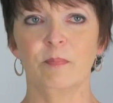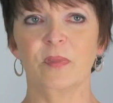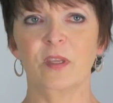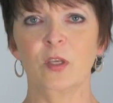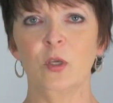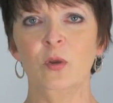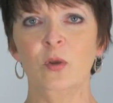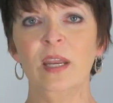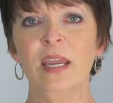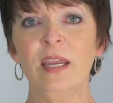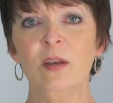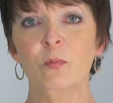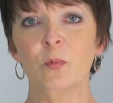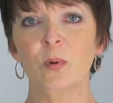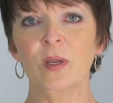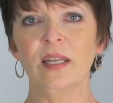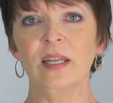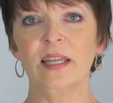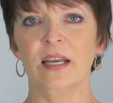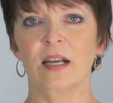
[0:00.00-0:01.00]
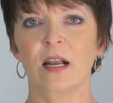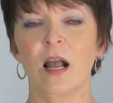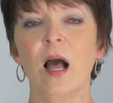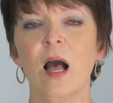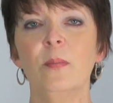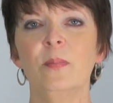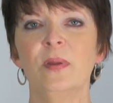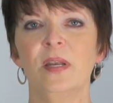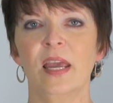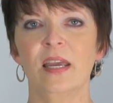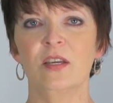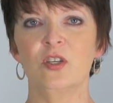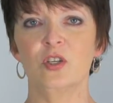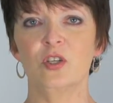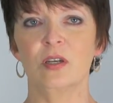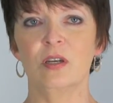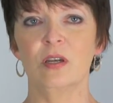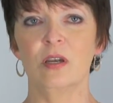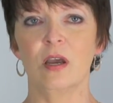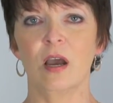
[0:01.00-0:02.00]
You need really a
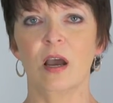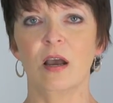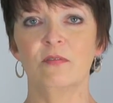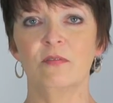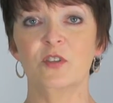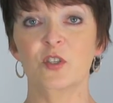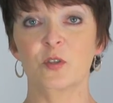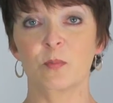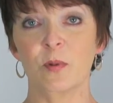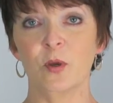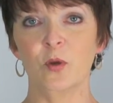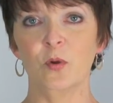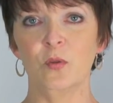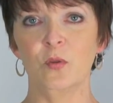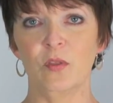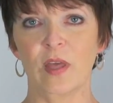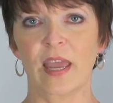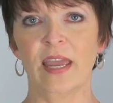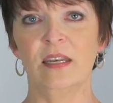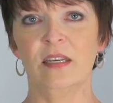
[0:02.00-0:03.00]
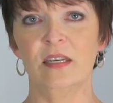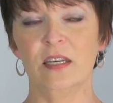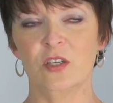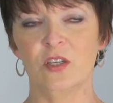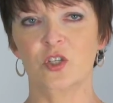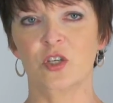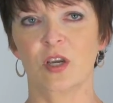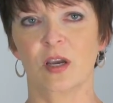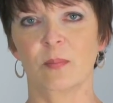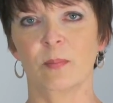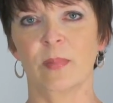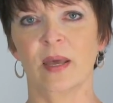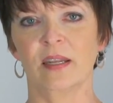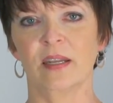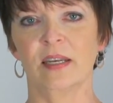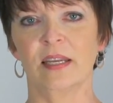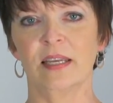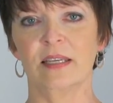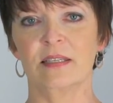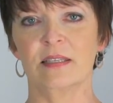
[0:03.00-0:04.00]
combination of smooth and disjunct
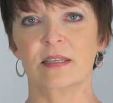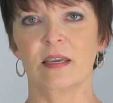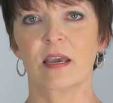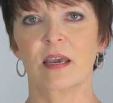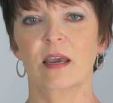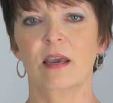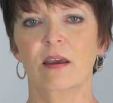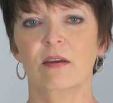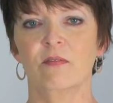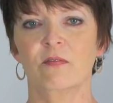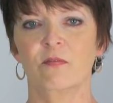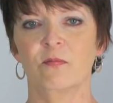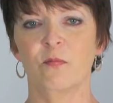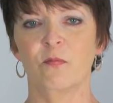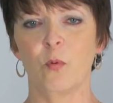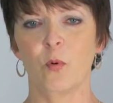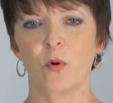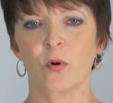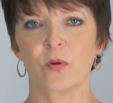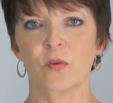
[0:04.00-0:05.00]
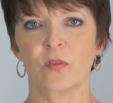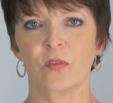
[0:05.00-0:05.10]
melodies for